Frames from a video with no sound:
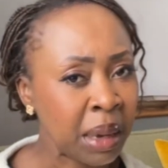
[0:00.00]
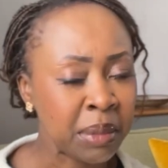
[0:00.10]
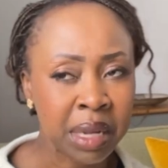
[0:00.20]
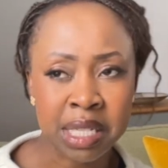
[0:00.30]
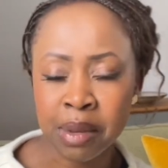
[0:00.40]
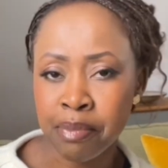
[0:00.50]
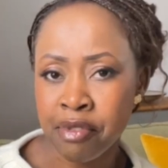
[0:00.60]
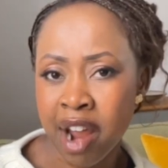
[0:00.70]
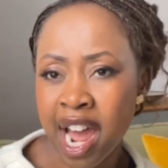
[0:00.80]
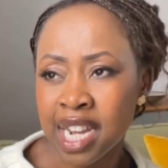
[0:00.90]
It's a
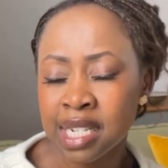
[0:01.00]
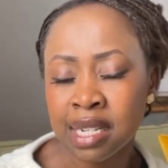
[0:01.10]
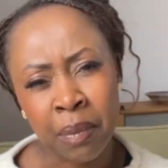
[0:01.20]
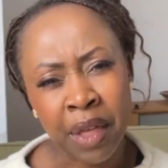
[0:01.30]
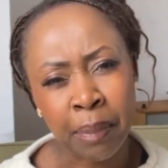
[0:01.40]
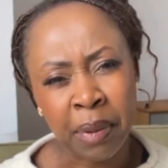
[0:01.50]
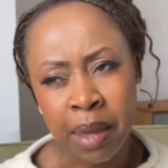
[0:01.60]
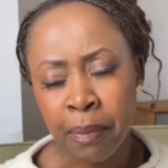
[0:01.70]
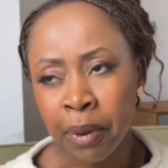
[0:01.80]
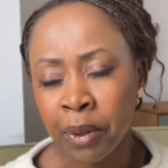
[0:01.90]
brand that
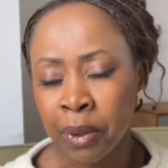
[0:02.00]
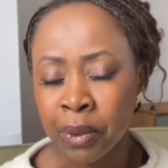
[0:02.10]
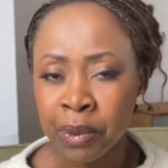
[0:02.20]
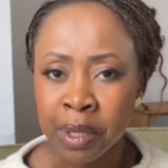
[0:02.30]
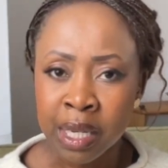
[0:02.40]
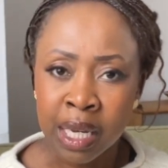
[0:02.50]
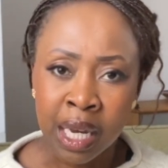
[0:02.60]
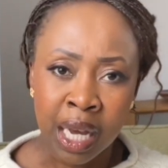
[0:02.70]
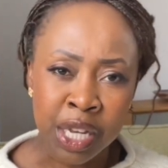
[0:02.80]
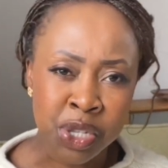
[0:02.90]
people
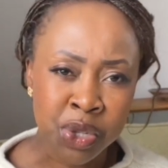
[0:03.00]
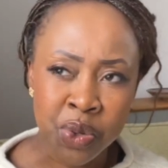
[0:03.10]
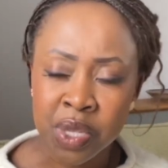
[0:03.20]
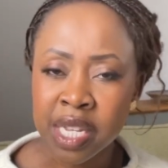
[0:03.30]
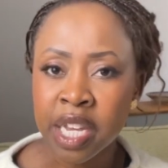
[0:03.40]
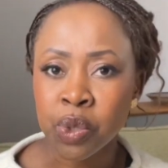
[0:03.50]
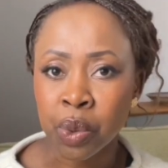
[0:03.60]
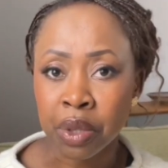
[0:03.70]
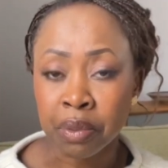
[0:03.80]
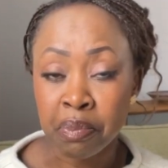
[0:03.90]
associate
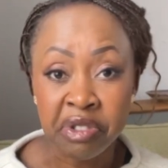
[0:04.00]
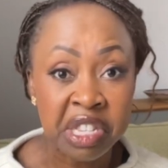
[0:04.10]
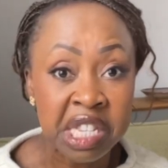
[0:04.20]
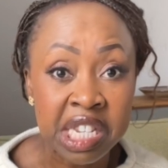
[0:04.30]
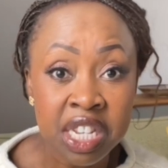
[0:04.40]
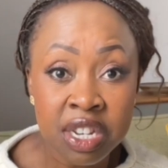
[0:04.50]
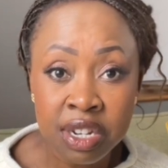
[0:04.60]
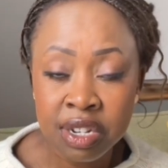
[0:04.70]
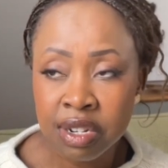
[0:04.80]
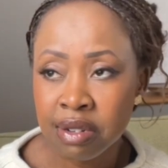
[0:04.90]
with
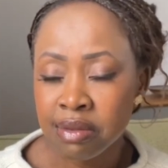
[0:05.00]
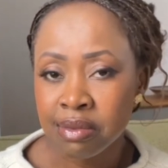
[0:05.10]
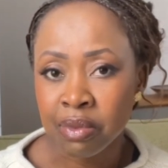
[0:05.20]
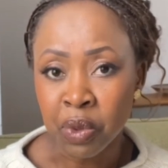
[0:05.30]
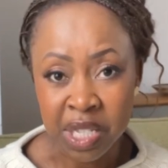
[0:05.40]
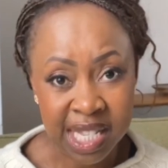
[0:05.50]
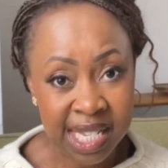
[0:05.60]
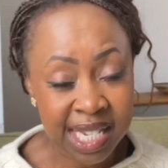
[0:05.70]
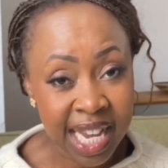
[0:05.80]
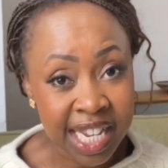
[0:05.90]
prestige, with
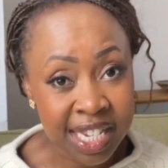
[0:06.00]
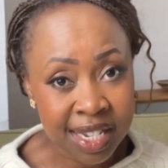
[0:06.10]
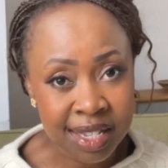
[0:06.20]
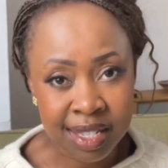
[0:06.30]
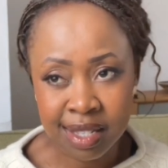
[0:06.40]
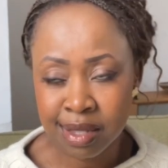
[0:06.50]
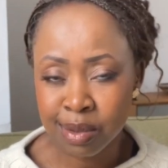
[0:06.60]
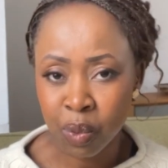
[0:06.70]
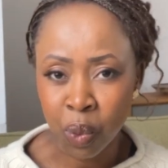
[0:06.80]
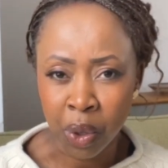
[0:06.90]
status,
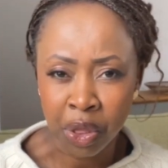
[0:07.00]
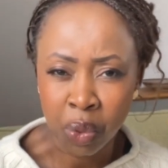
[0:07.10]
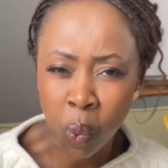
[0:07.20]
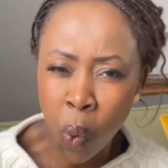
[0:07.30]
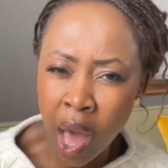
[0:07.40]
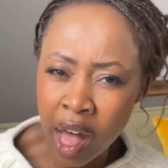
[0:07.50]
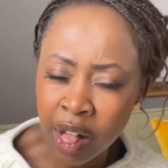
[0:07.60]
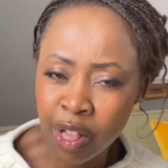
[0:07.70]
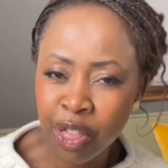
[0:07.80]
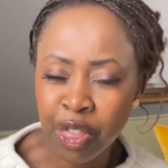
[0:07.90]
with
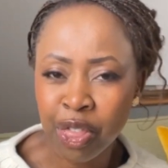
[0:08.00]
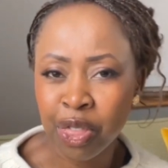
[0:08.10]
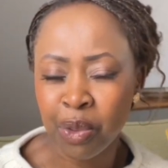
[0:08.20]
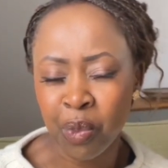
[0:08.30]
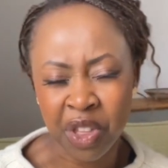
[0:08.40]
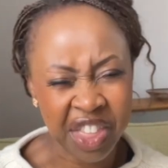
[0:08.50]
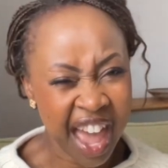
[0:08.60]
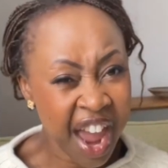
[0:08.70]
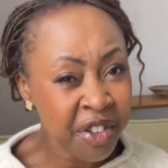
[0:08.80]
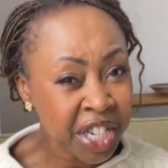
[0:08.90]
wealth, with
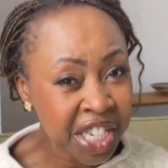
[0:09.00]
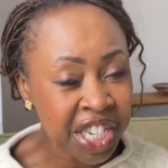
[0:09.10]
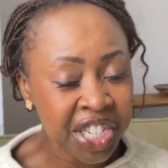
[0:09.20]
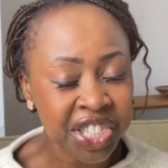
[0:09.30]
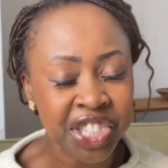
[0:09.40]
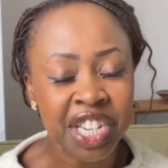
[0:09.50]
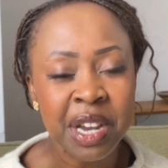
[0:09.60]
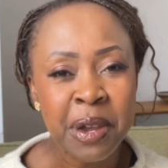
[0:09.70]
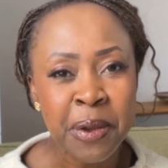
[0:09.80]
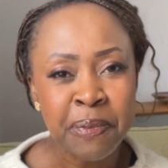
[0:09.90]
heritage.
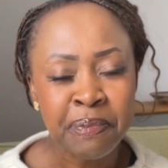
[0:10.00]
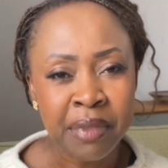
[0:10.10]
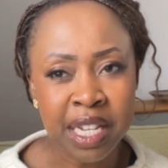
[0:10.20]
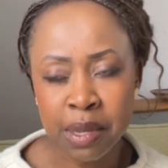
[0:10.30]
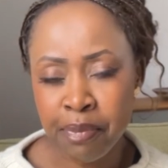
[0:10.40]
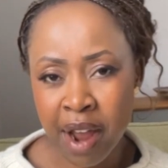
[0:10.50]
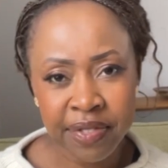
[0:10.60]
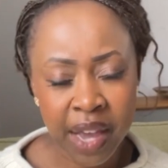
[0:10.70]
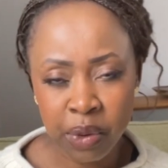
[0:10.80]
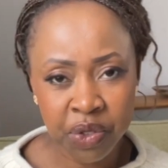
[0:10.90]
It's a brand
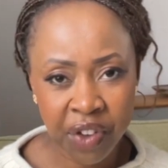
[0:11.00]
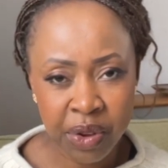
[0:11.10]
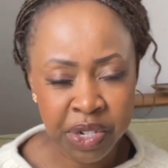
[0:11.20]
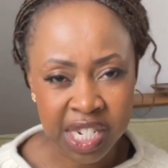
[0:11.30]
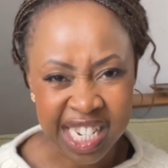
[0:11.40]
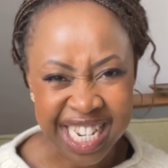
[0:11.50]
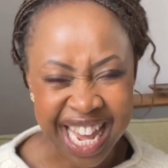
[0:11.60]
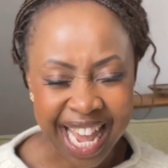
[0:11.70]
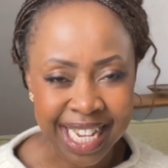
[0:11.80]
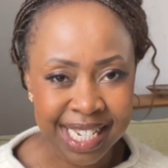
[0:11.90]
that was founded in
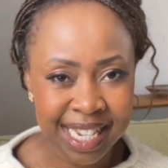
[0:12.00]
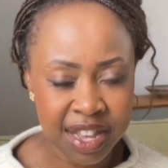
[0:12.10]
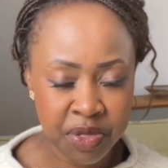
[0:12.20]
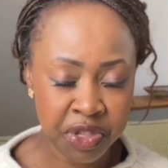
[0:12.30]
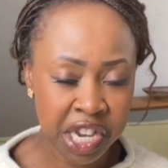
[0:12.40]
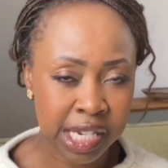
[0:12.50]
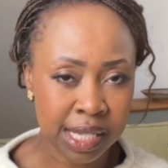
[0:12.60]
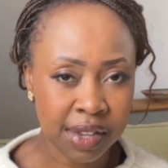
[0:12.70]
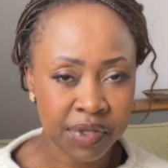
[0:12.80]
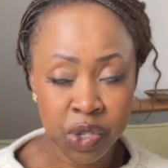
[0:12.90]

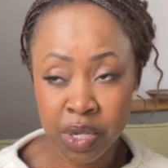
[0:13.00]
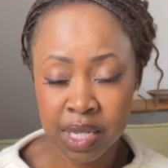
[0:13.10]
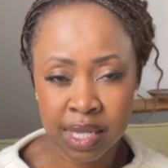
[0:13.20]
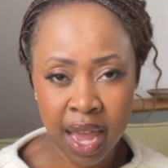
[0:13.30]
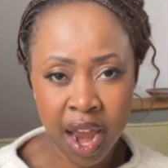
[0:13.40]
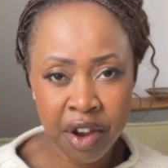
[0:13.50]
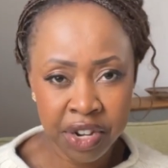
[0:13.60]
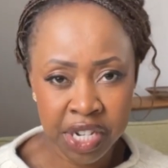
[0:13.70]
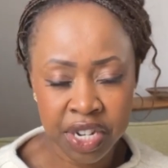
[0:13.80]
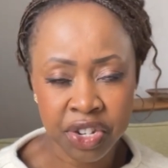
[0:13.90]
1837. So it has the
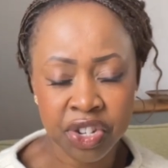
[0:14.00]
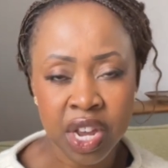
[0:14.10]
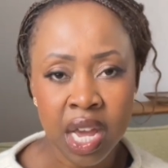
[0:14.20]
heritage,